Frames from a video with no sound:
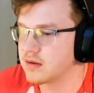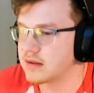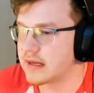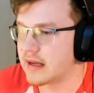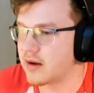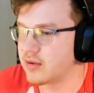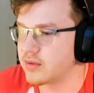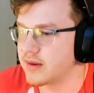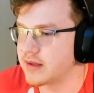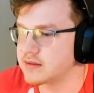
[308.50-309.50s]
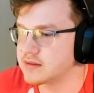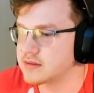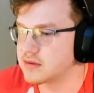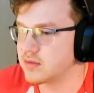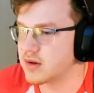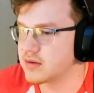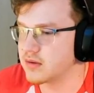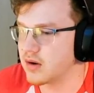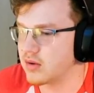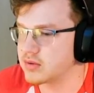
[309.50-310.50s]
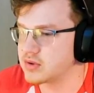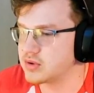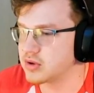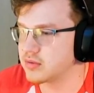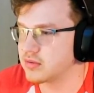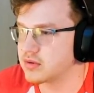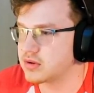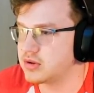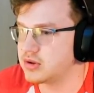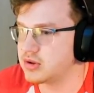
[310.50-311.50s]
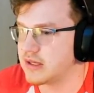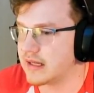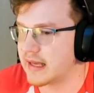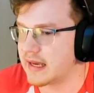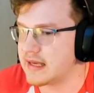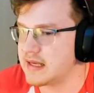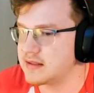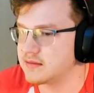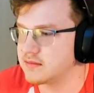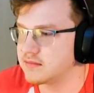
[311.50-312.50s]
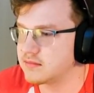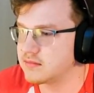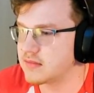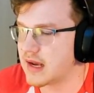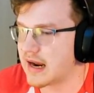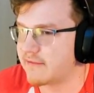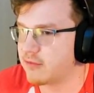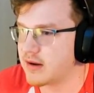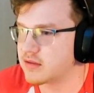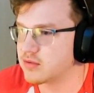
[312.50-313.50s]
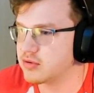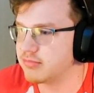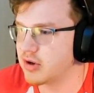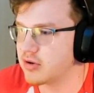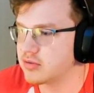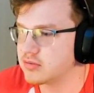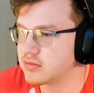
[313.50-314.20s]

No, you ain't still wander. Oh, dude, you you got like eaten halfway through, bro.